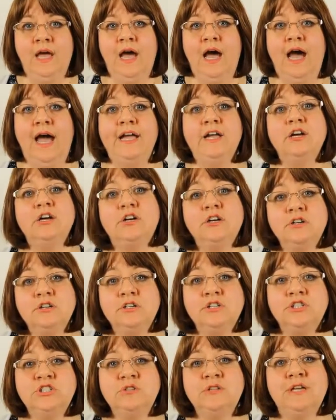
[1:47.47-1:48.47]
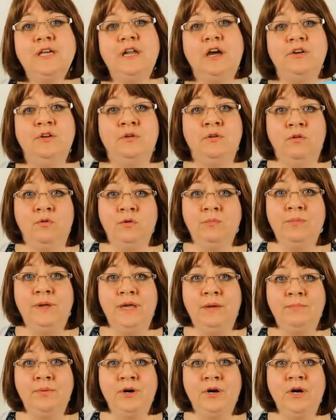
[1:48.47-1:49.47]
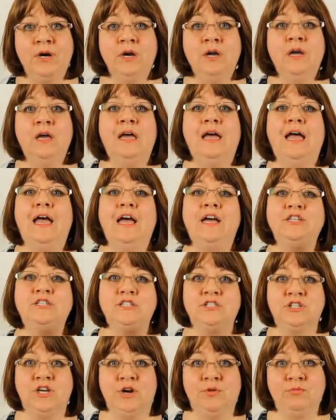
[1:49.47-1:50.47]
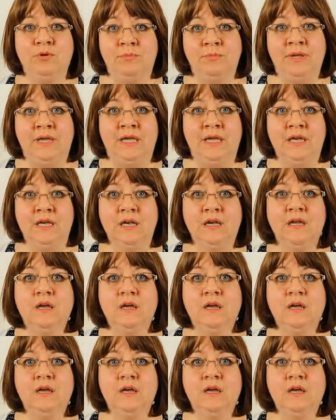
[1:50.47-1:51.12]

I encourage you to get out your own paper and to start ripping it.